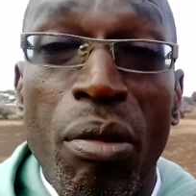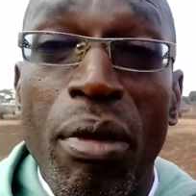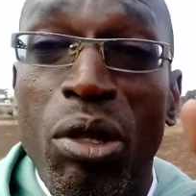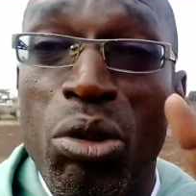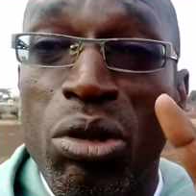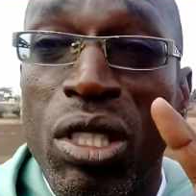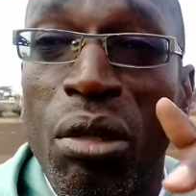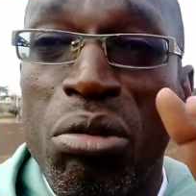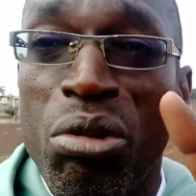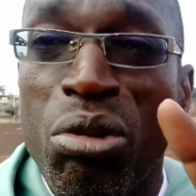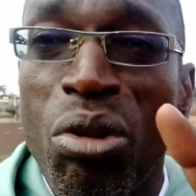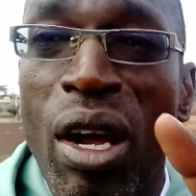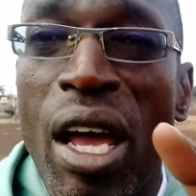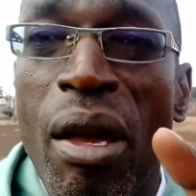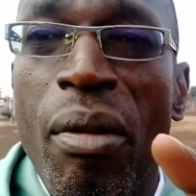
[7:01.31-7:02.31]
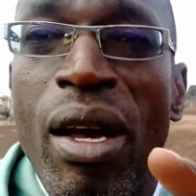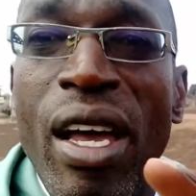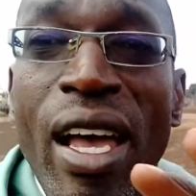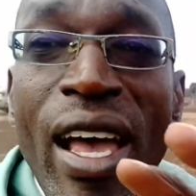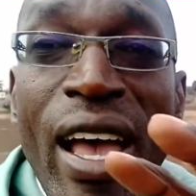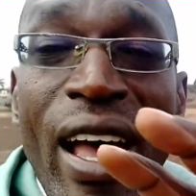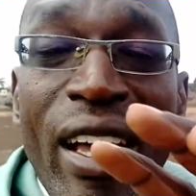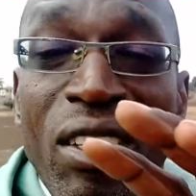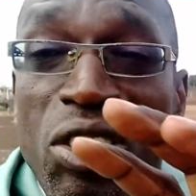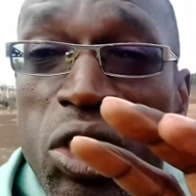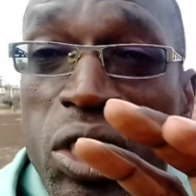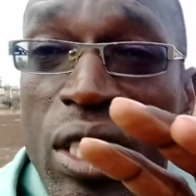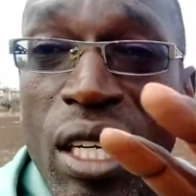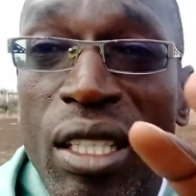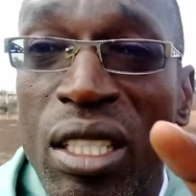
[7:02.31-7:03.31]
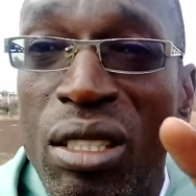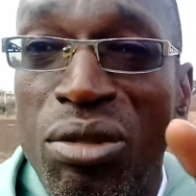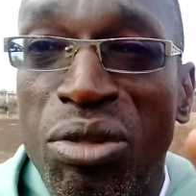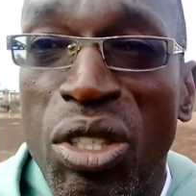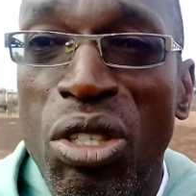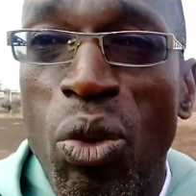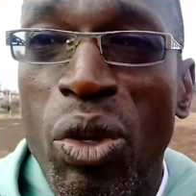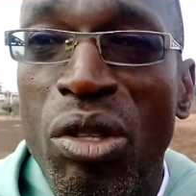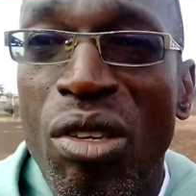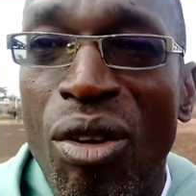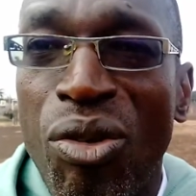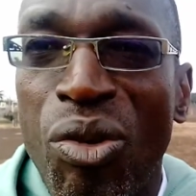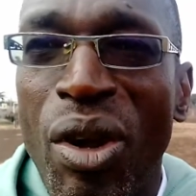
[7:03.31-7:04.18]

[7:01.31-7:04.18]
Remember to subscribe and share this video with your